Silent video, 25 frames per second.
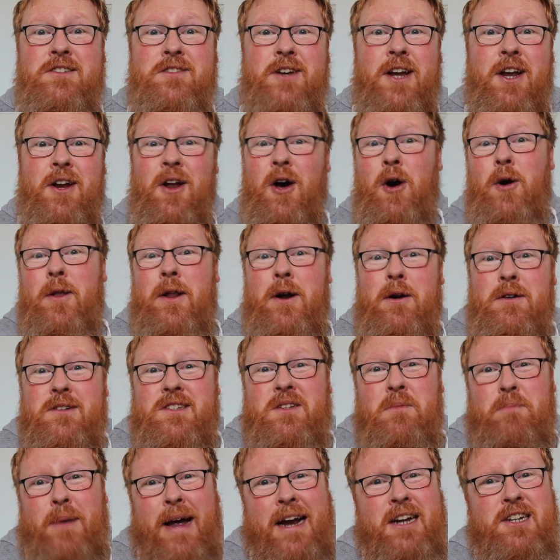So, you know, there
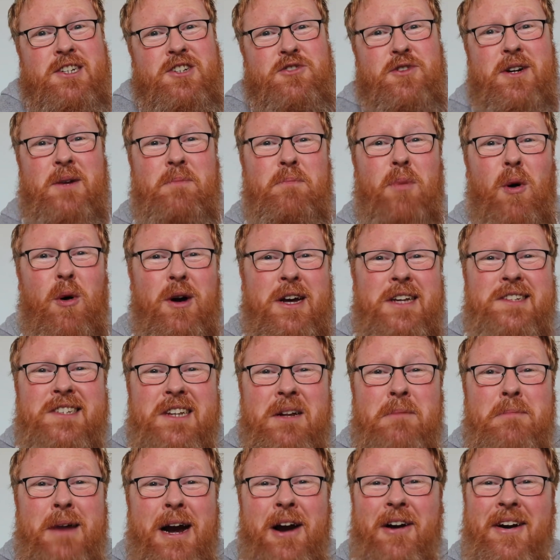was the Backstreet Boys
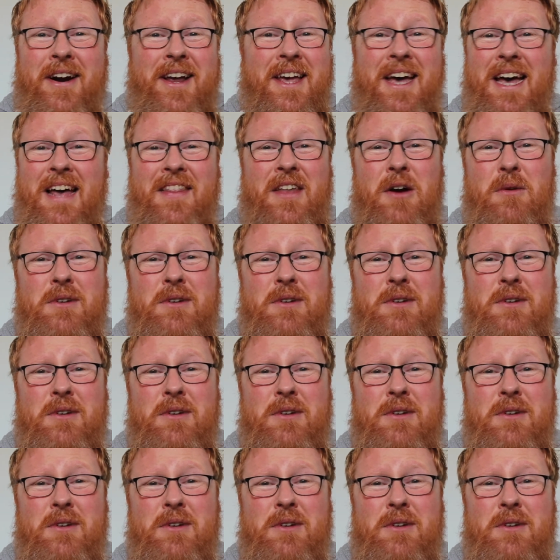in America,